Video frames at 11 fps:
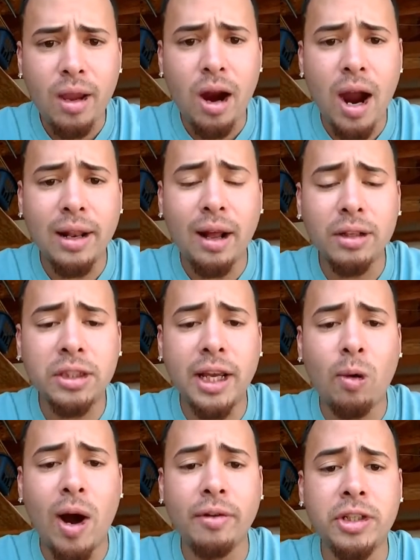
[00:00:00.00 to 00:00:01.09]
All right, now let's stay
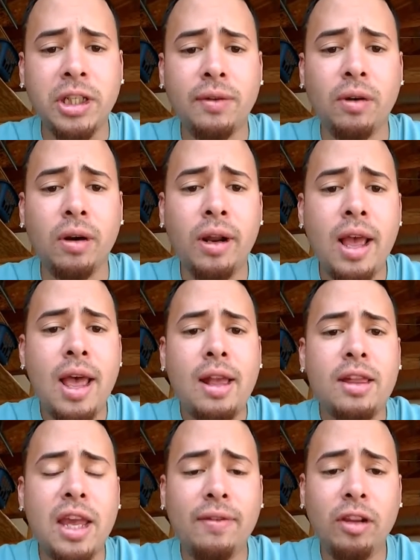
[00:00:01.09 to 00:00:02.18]
at wide receiver.
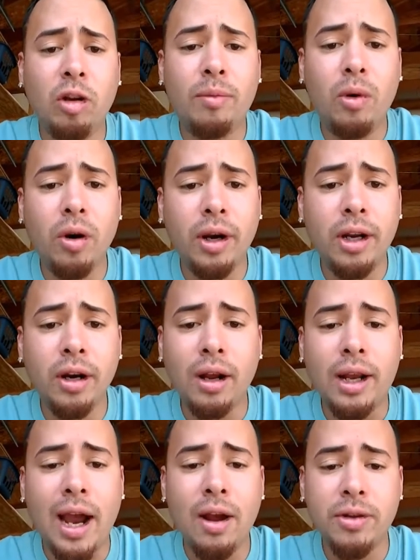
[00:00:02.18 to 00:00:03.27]
Save a little more here.
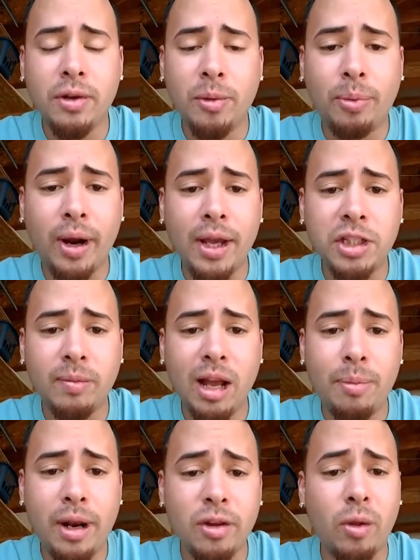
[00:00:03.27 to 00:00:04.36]
A guy who's underpriced, in my
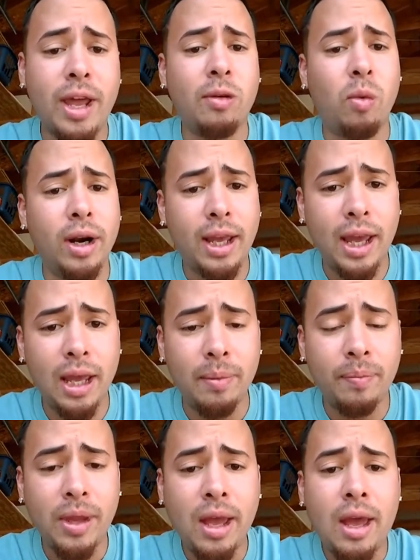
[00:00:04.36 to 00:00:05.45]
opinion. He's only had 1 game.